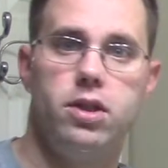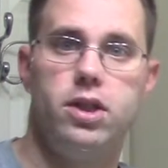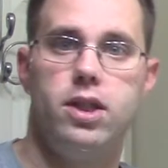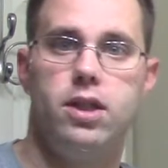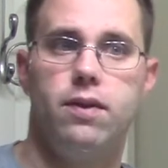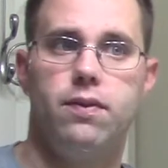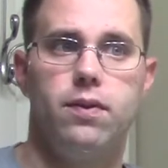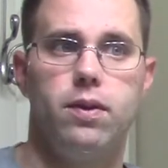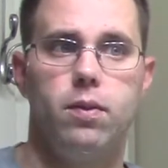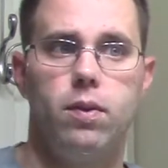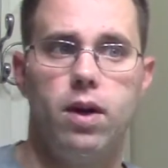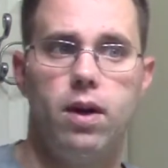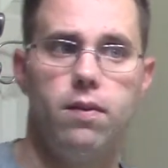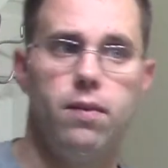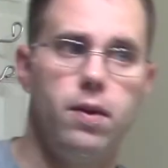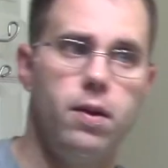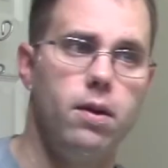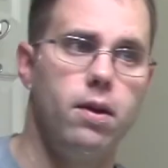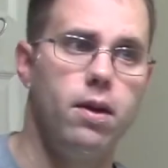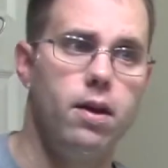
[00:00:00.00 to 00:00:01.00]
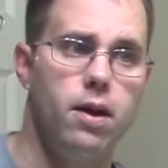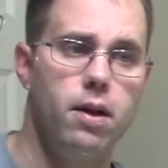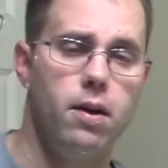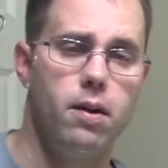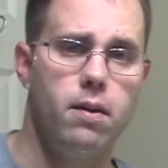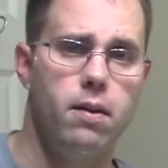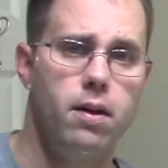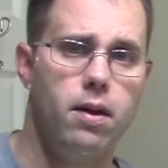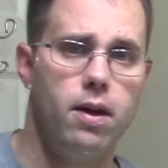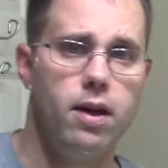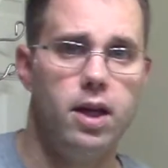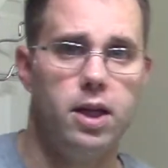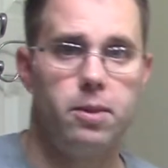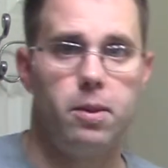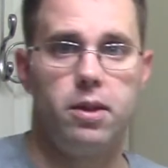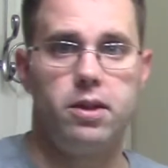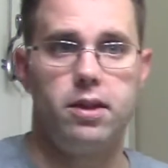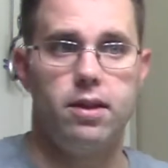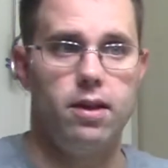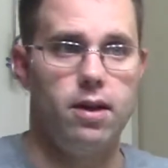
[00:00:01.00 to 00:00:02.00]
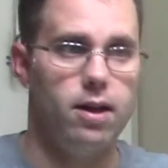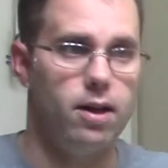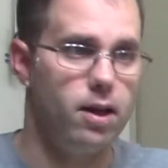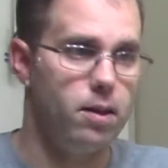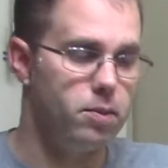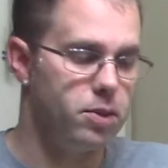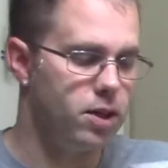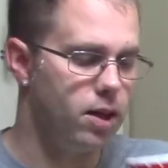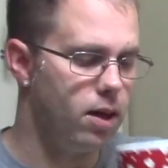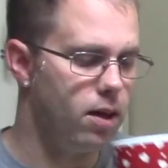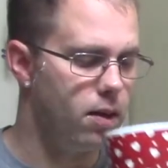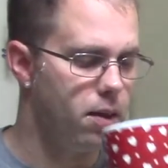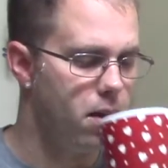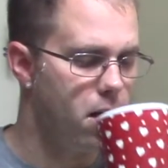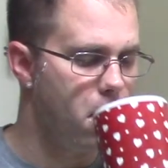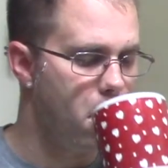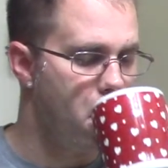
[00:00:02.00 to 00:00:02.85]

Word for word: different wherever you go, especially in the deep south.